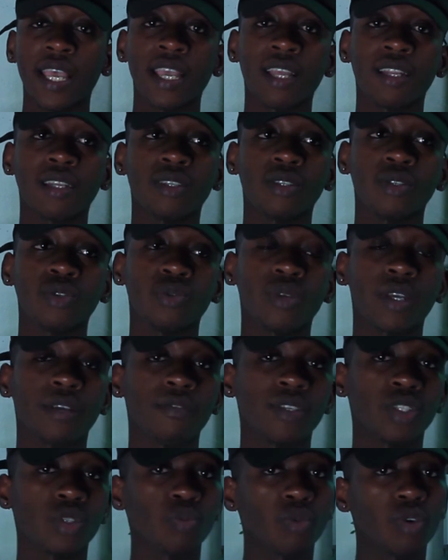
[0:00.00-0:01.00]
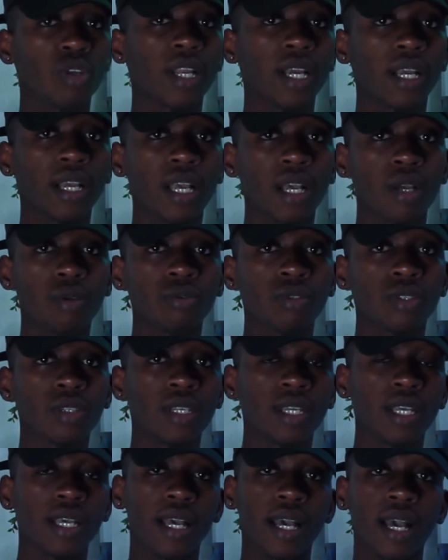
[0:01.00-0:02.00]
and you have a small
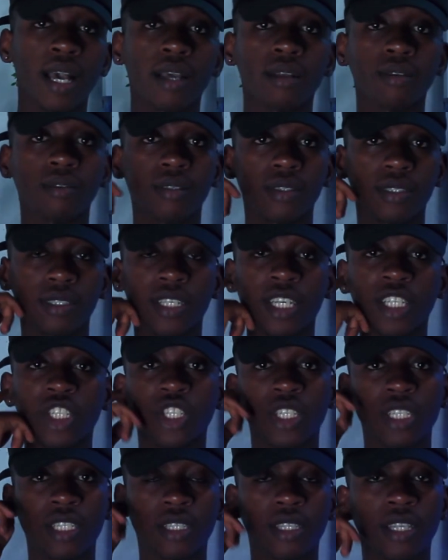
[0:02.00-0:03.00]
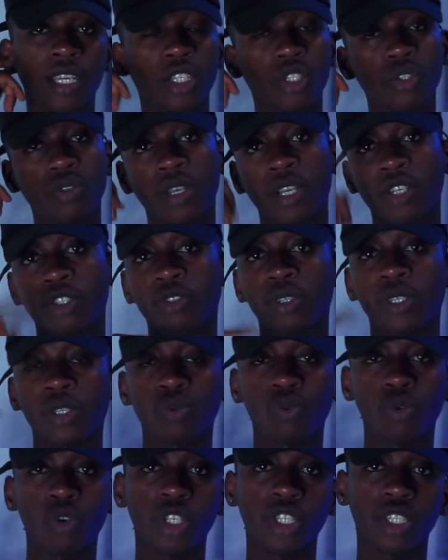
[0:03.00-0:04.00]
account, I'd suggest that you
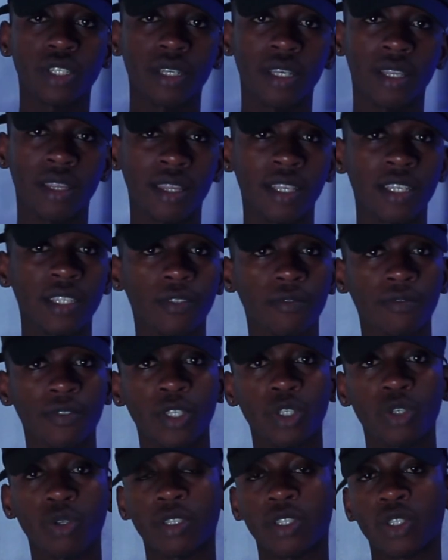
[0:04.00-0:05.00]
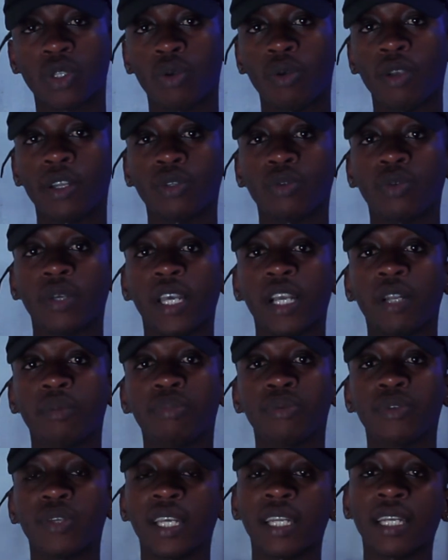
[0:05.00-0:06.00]
actually watch this video. It's going to
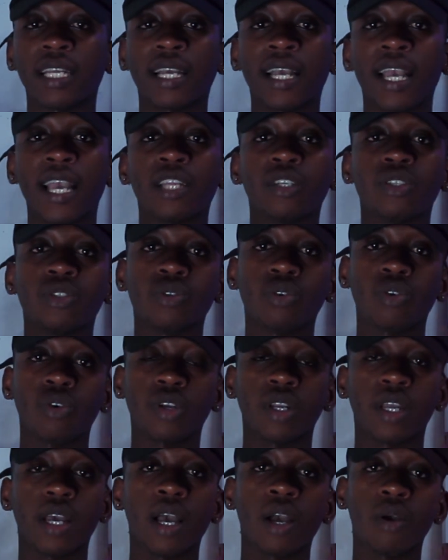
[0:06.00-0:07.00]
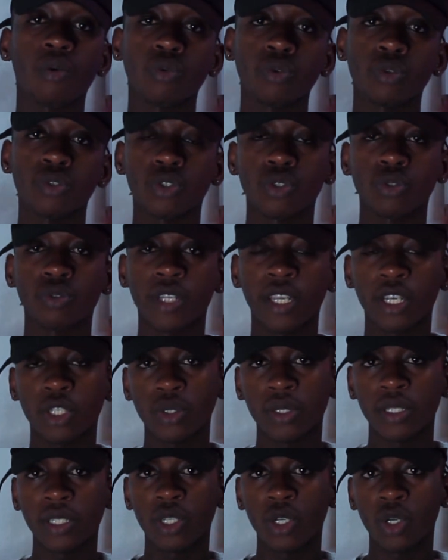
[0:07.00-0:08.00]
help you and guide you on how you should
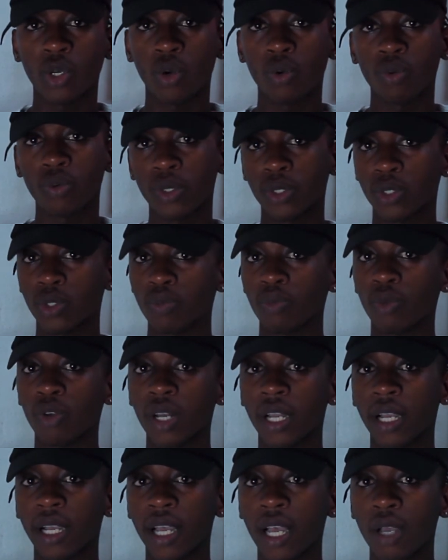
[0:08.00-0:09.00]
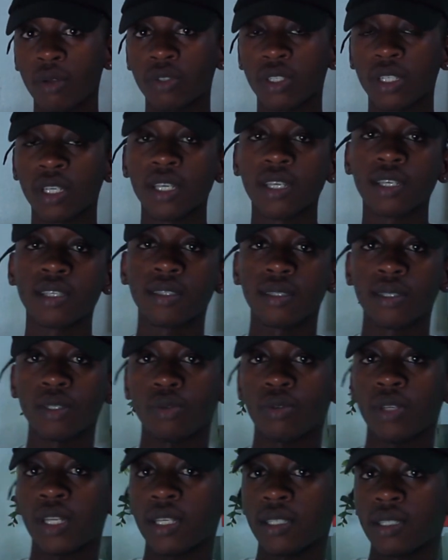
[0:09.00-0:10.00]
actually grow your small account.
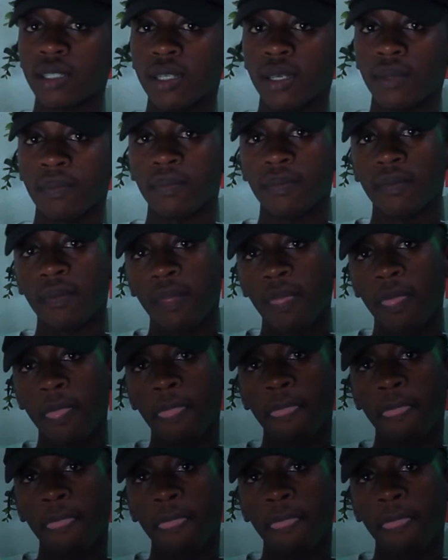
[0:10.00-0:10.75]
See you next time.